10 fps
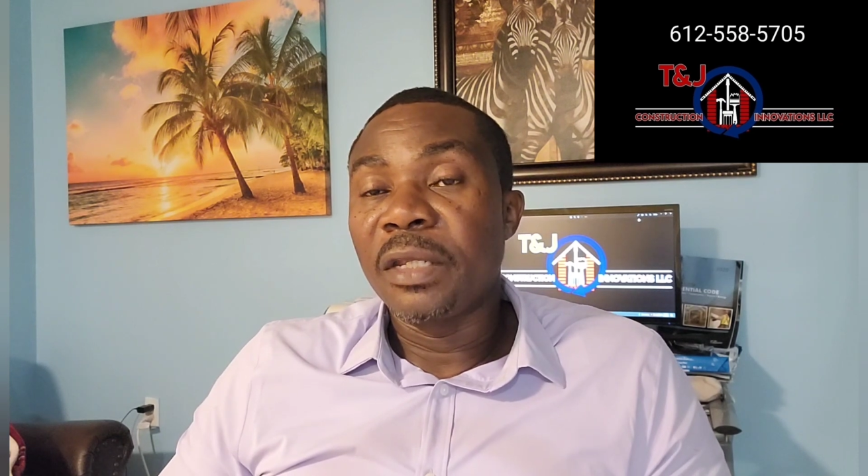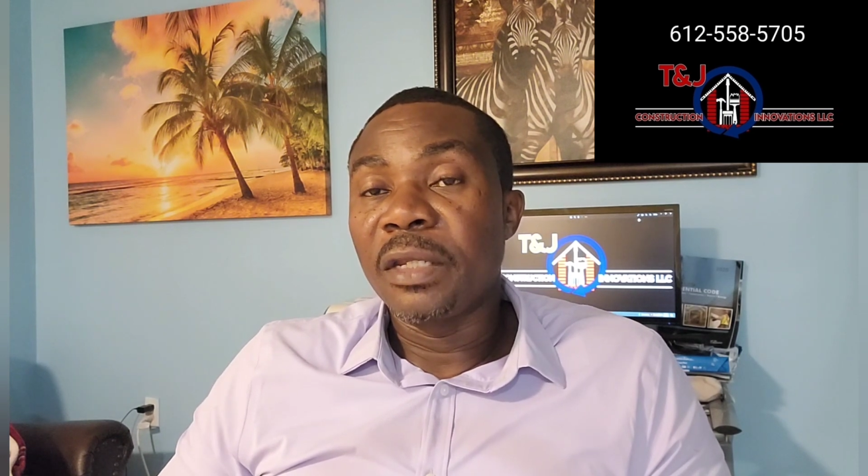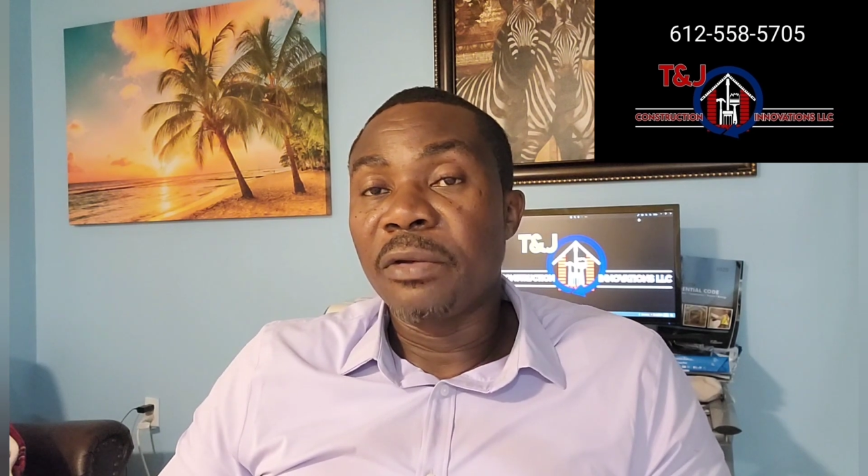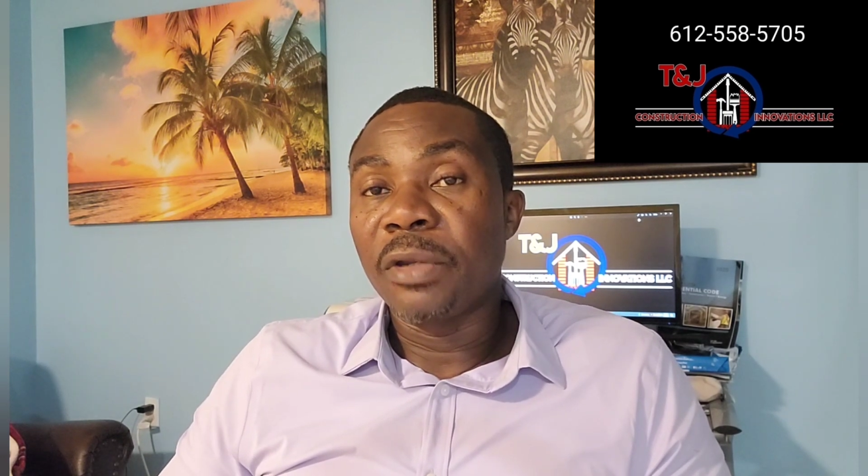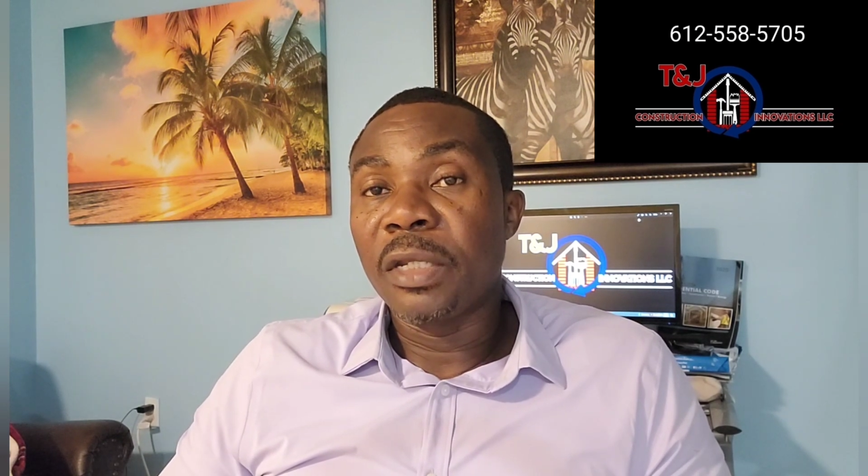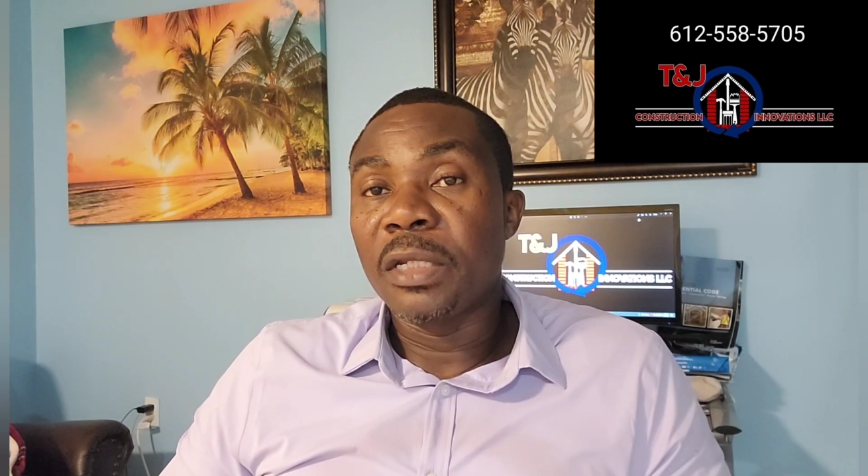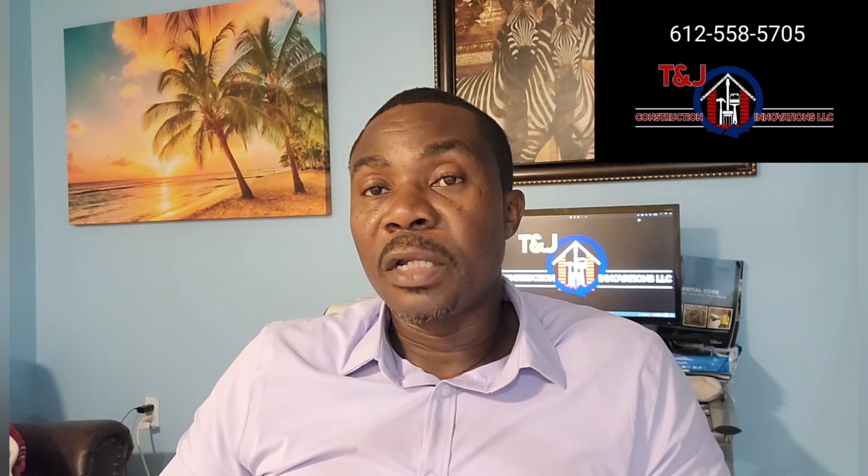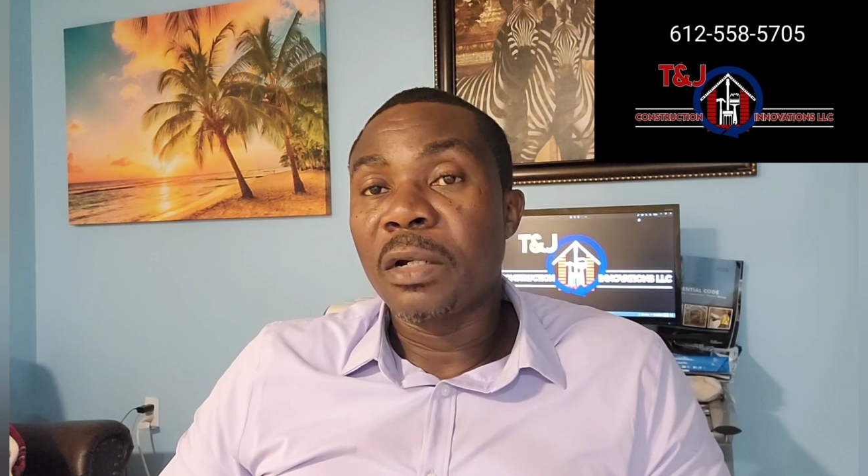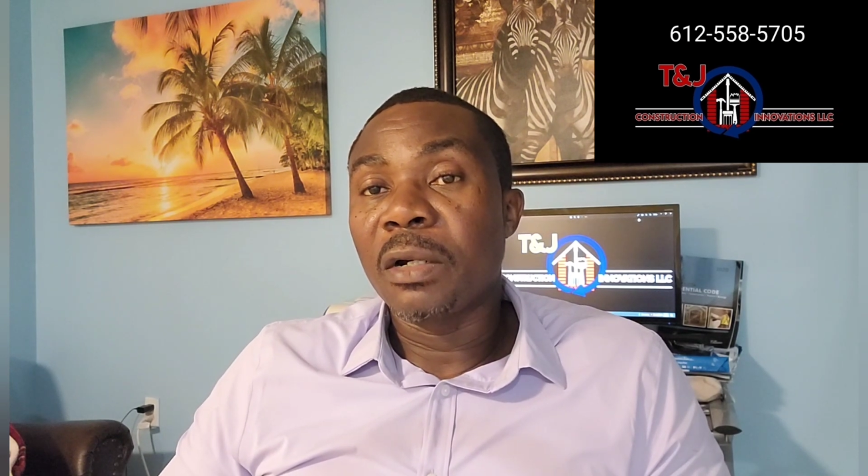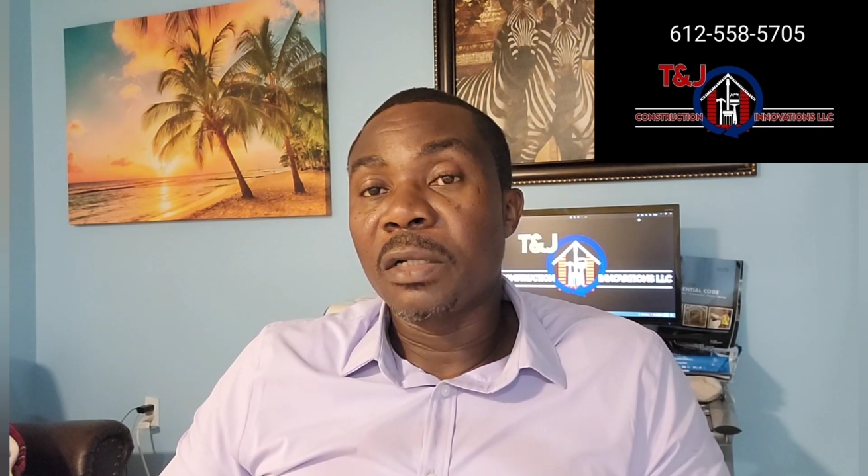increasing the
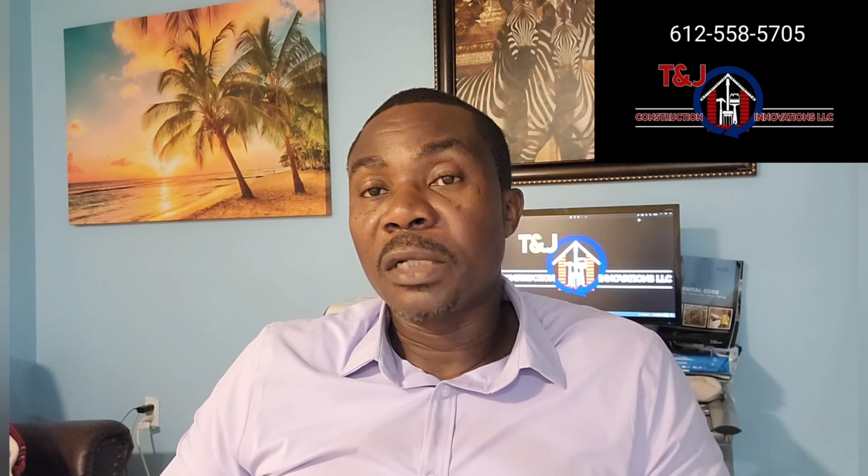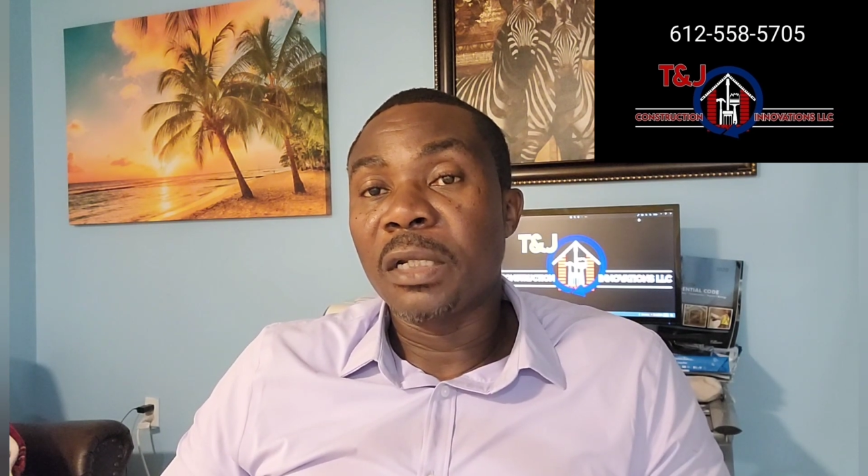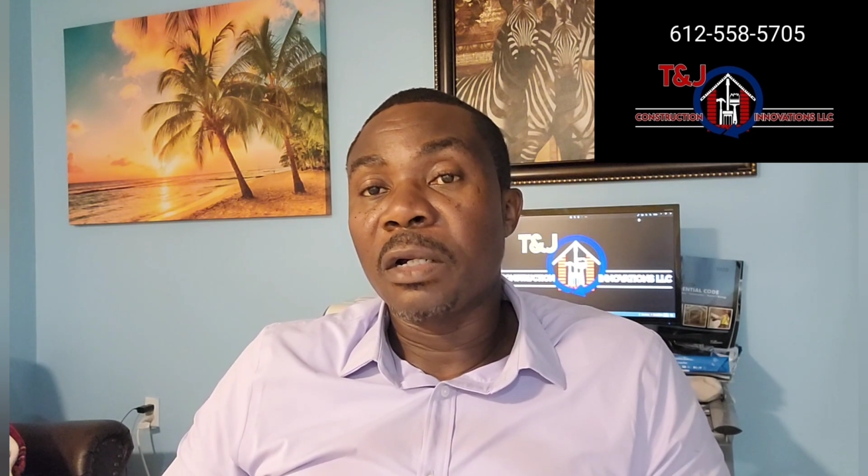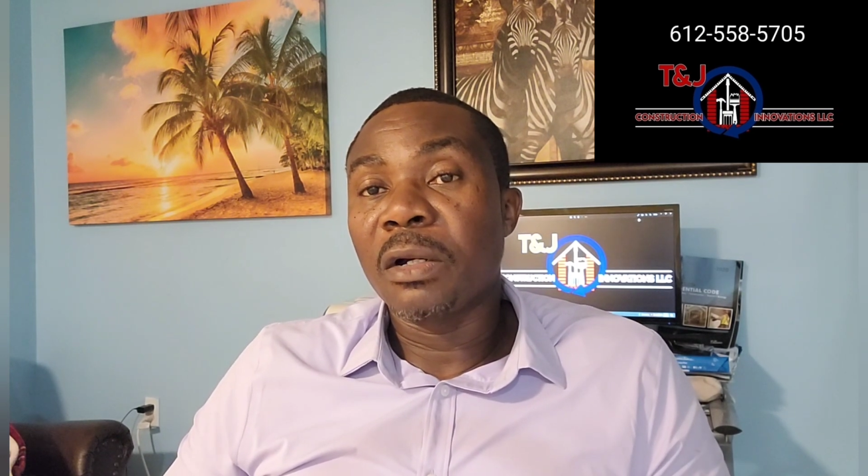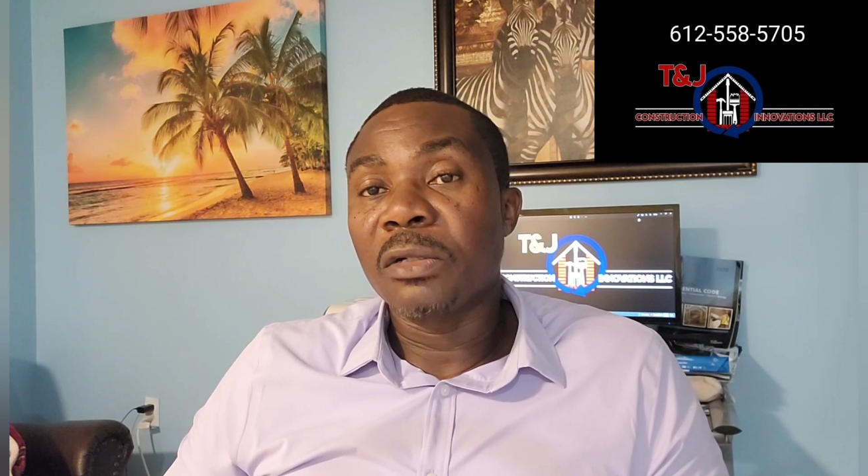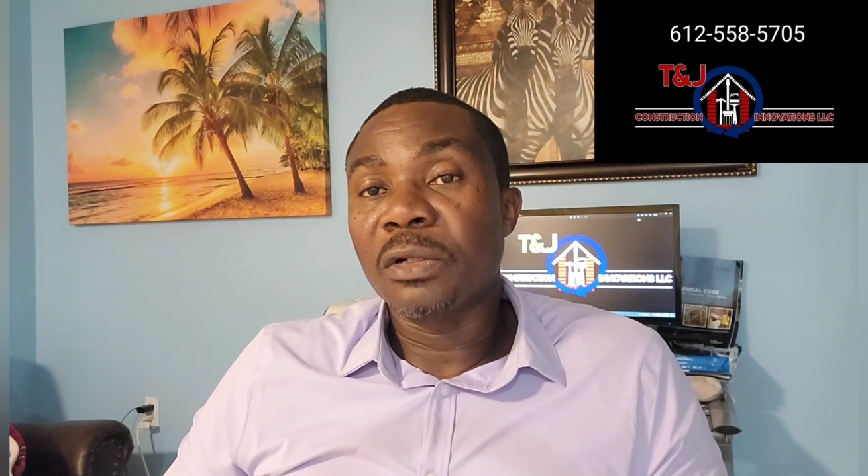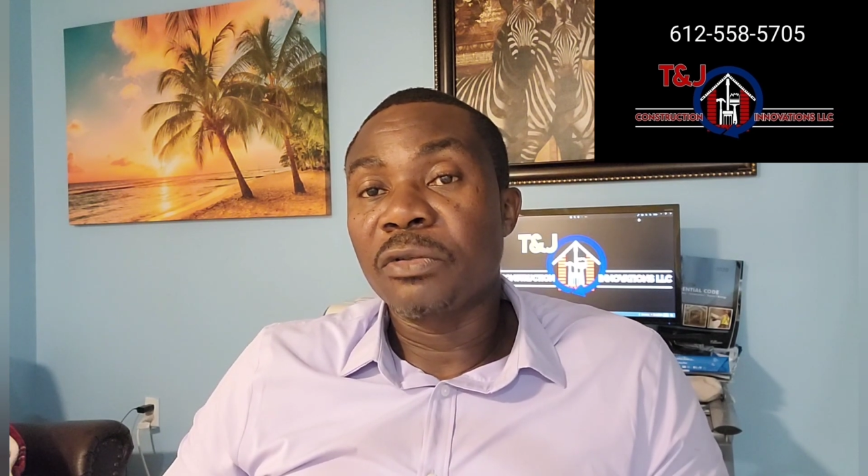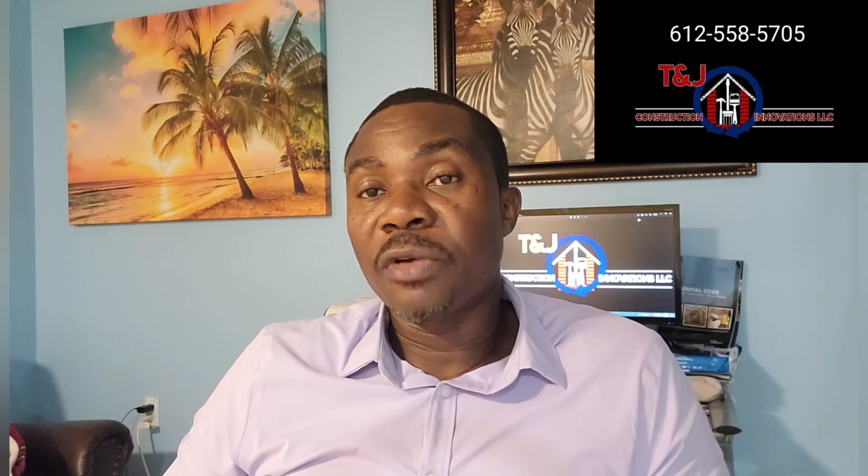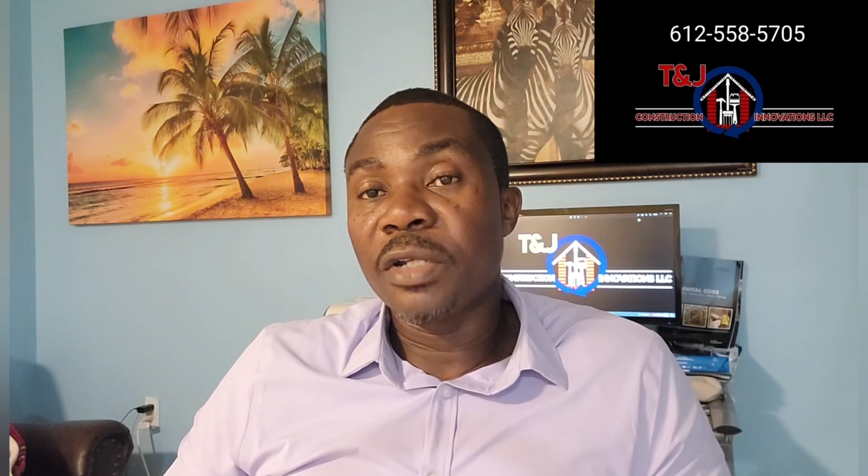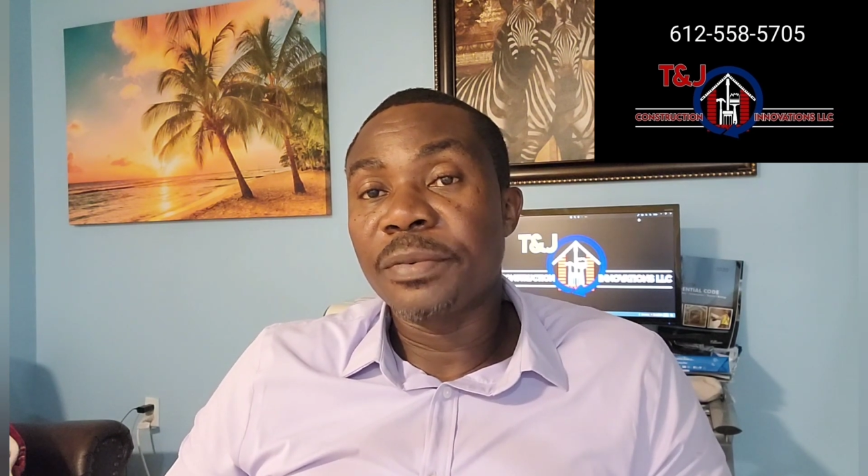cost, and the cost of
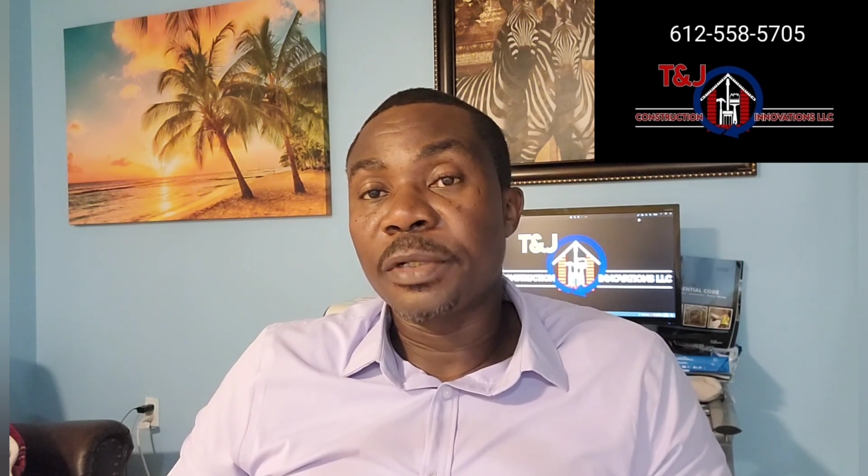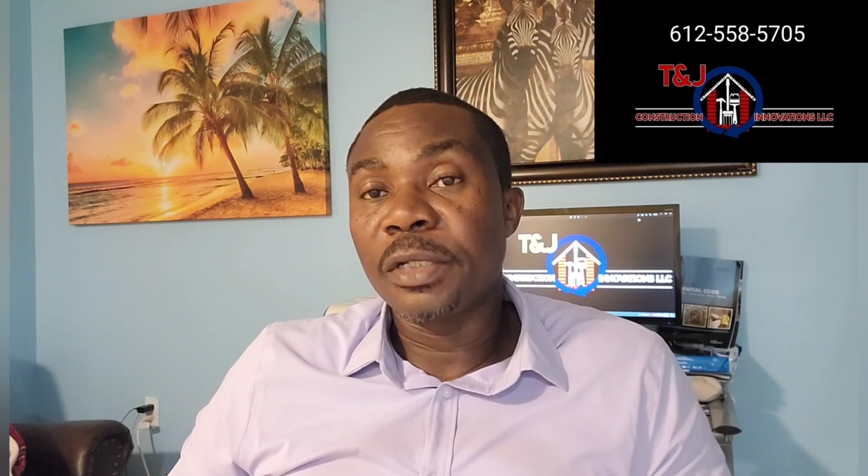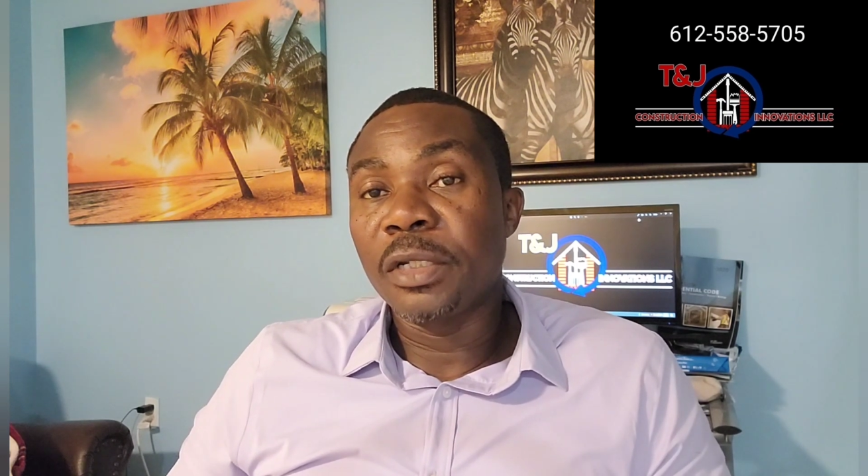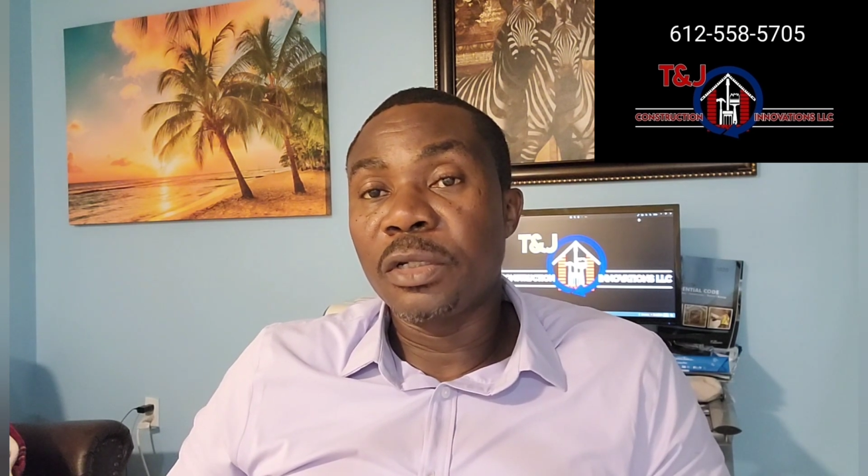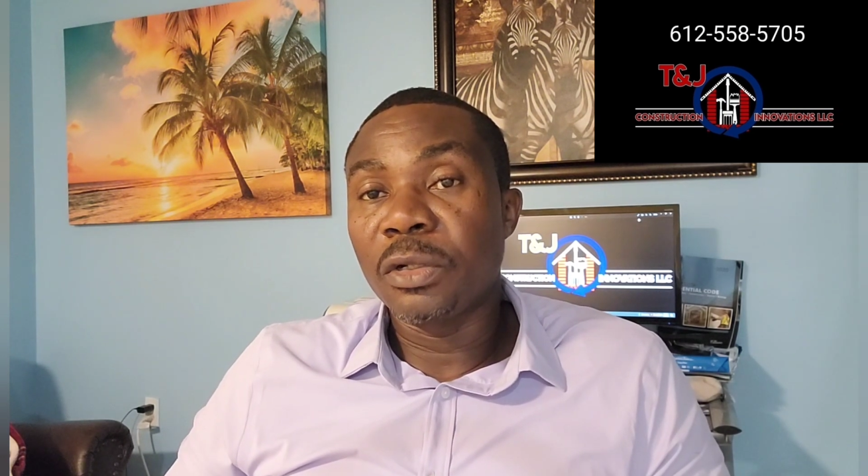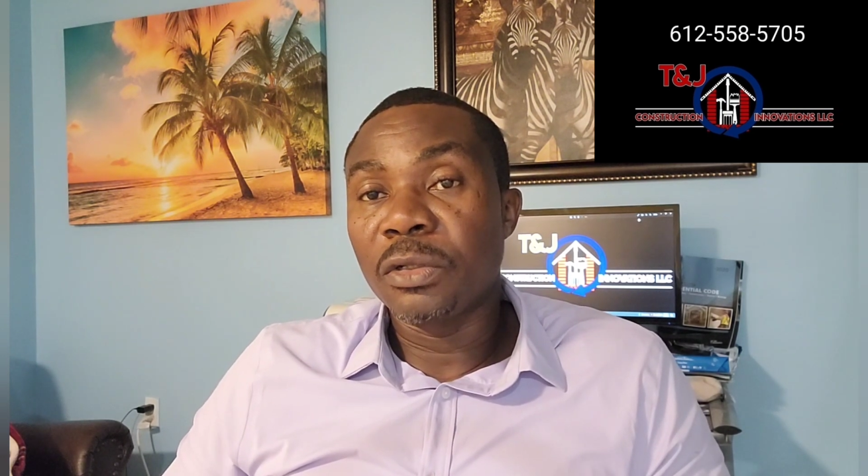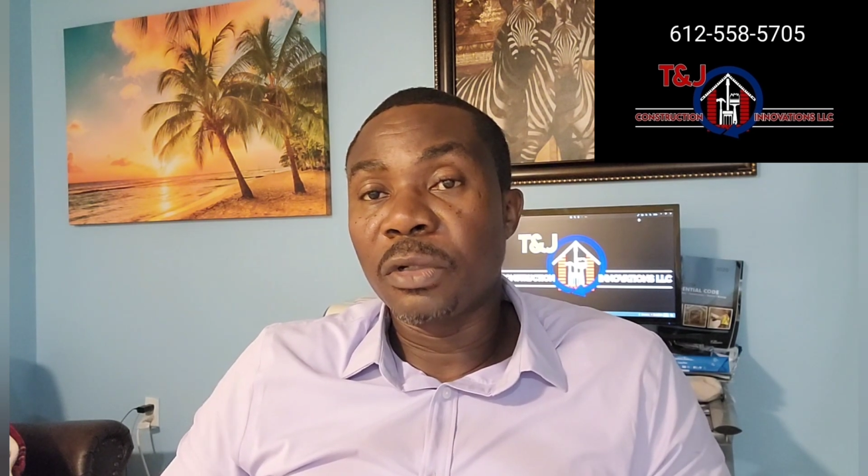transportation